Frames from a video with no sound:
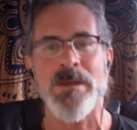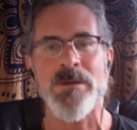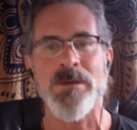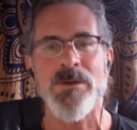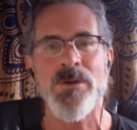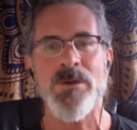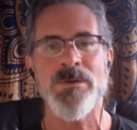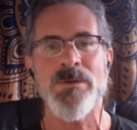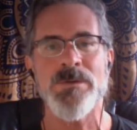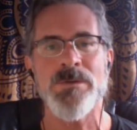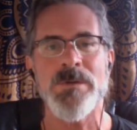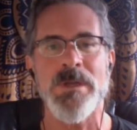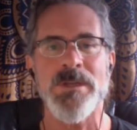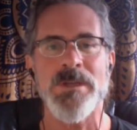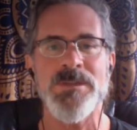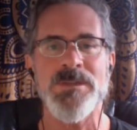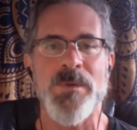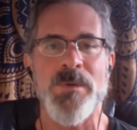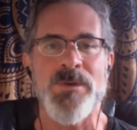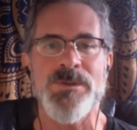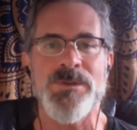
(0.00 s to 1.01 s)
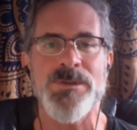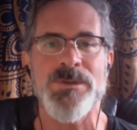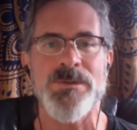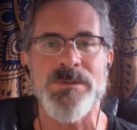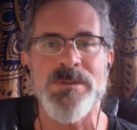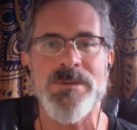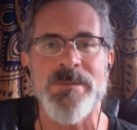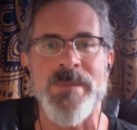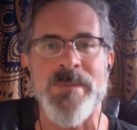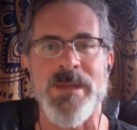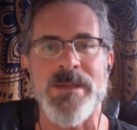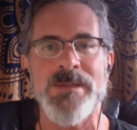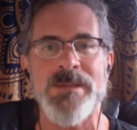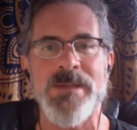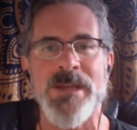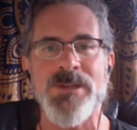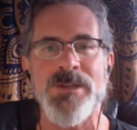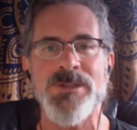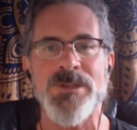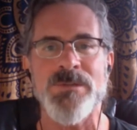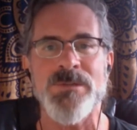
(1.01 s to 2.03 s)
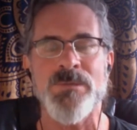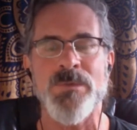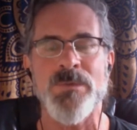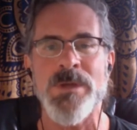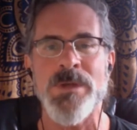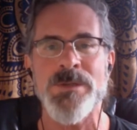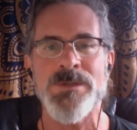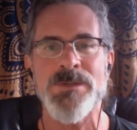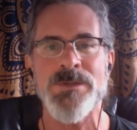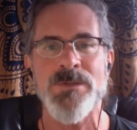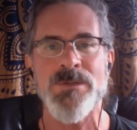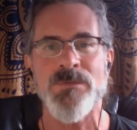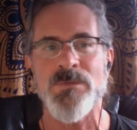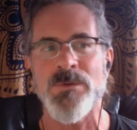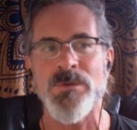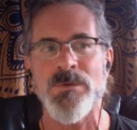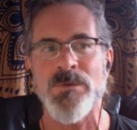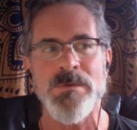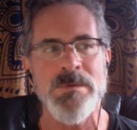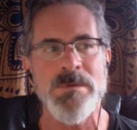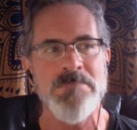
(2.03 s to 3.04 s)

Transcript: her exposure to meditation was through